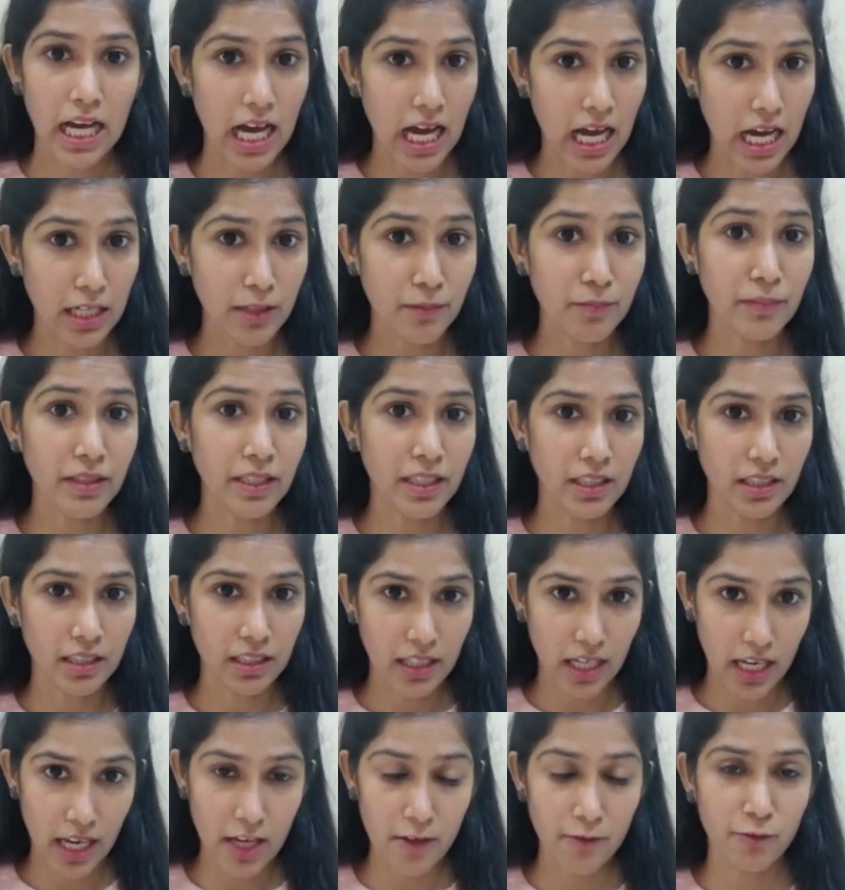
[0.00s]
army,
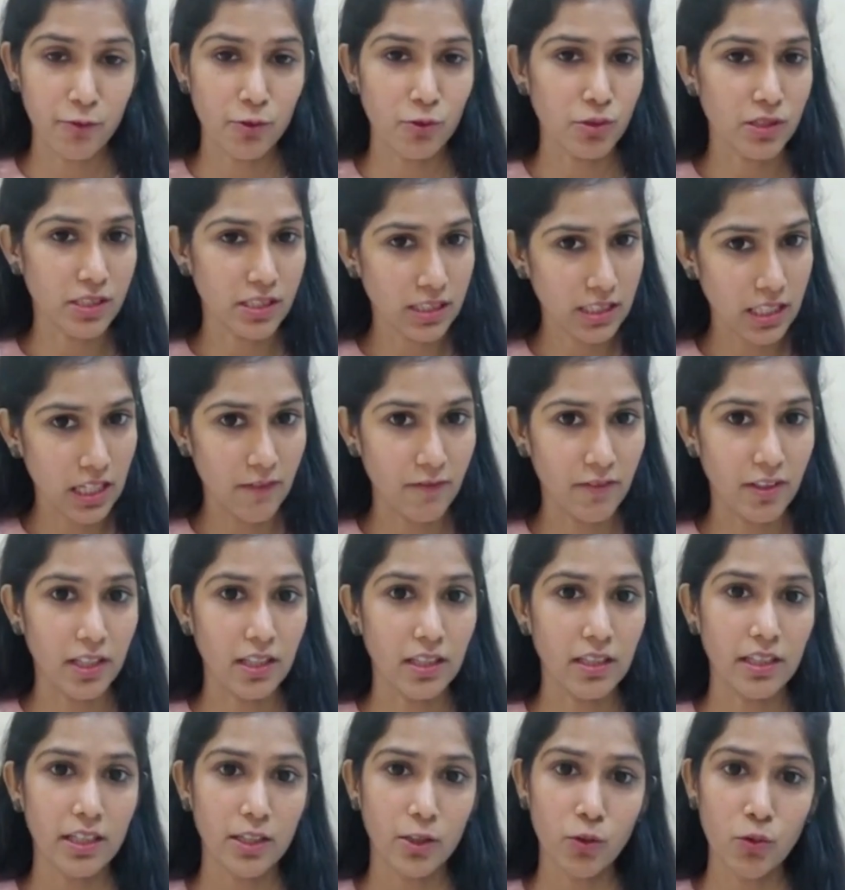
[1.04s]
air force, navy.
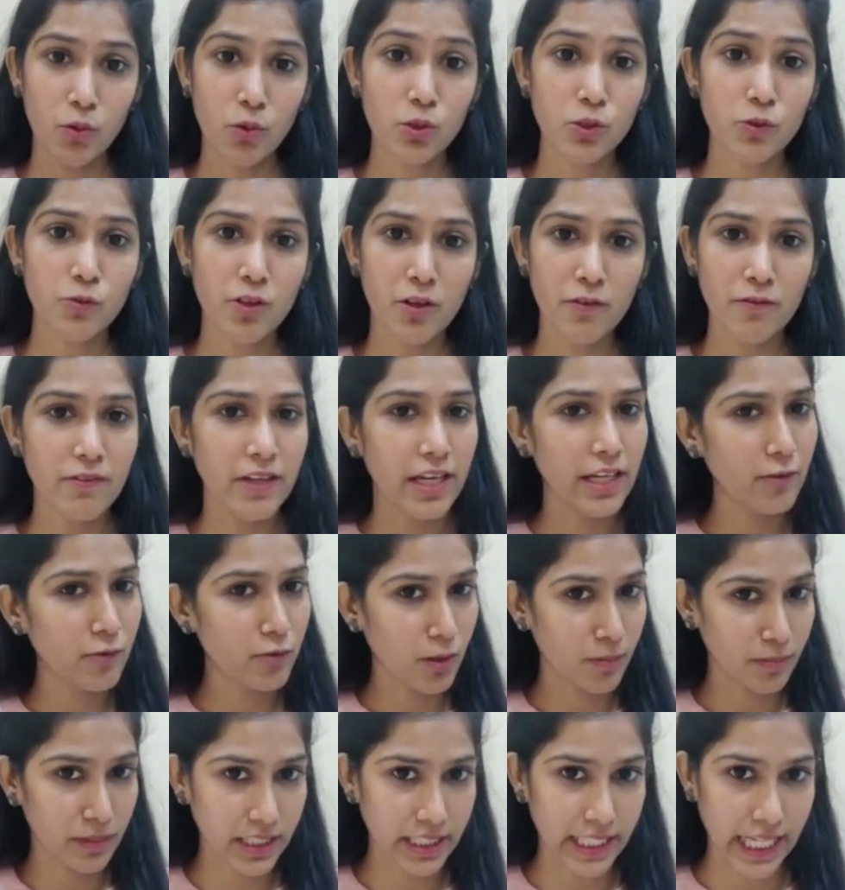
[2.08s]
It goes from where?
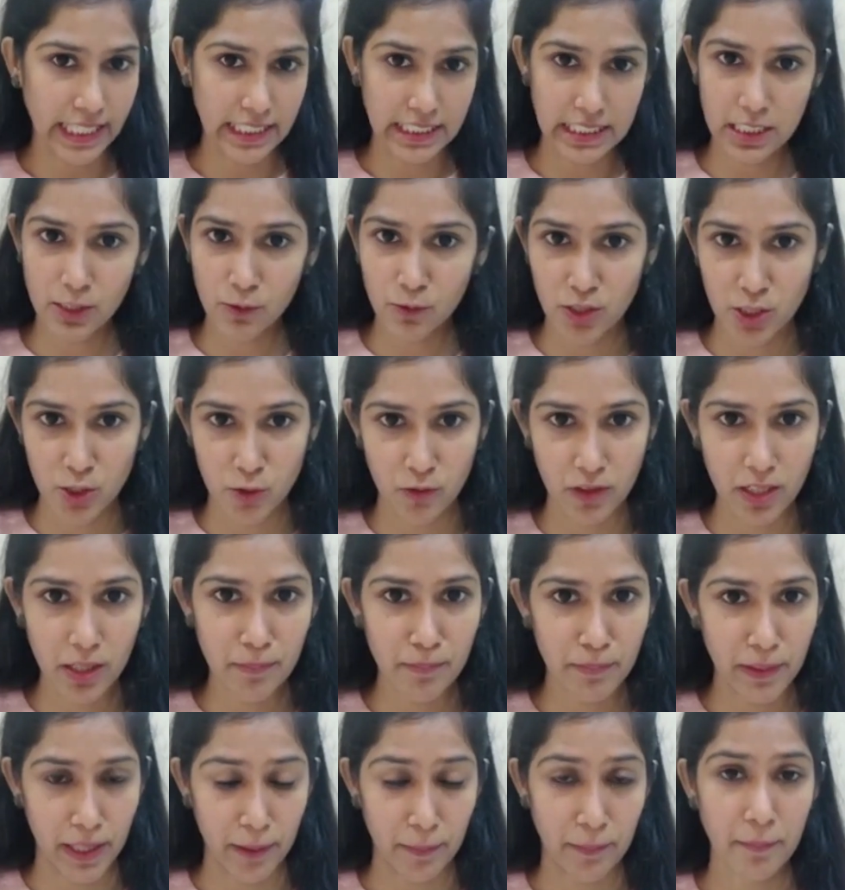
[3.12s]
From the taxes which we
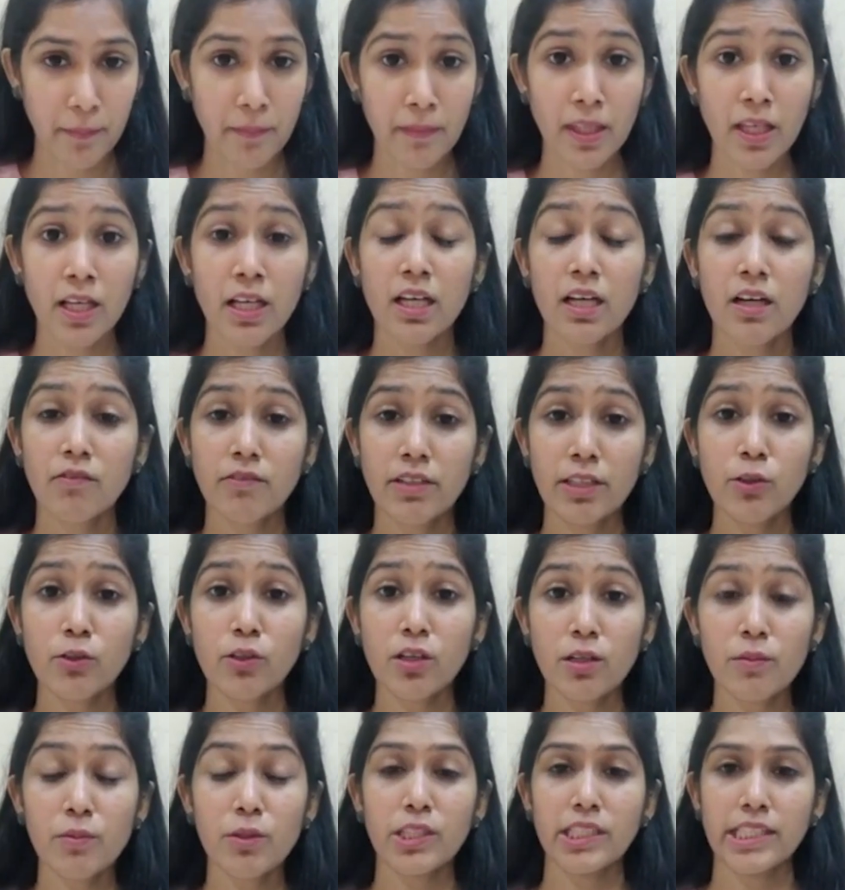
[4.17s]
pay. When you
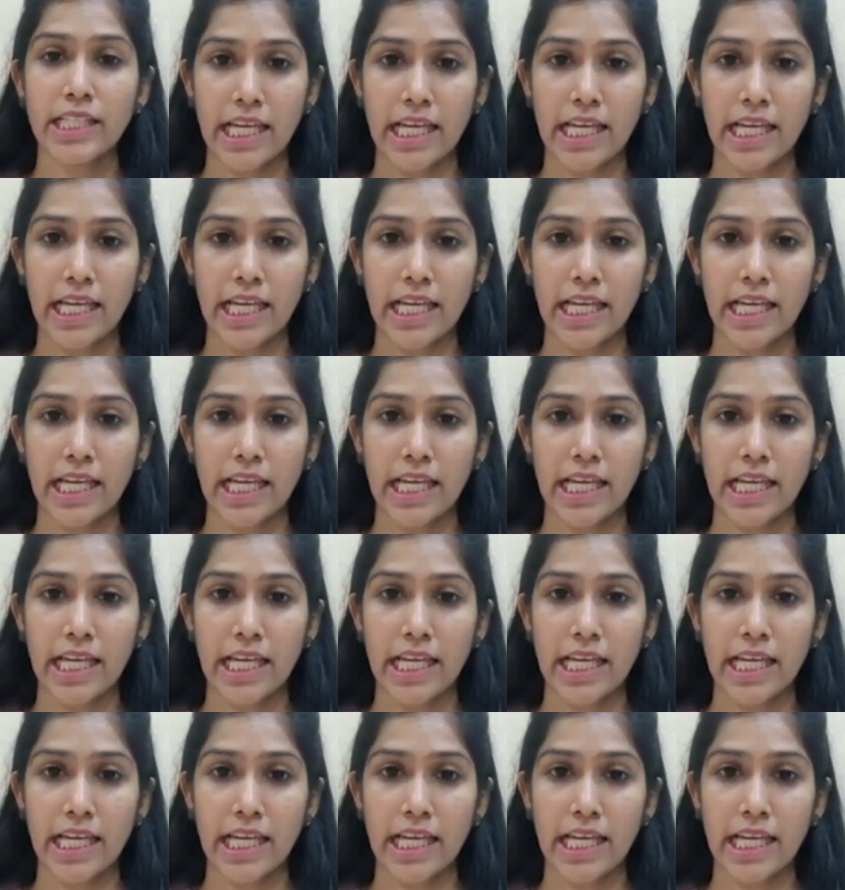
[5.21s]
talk about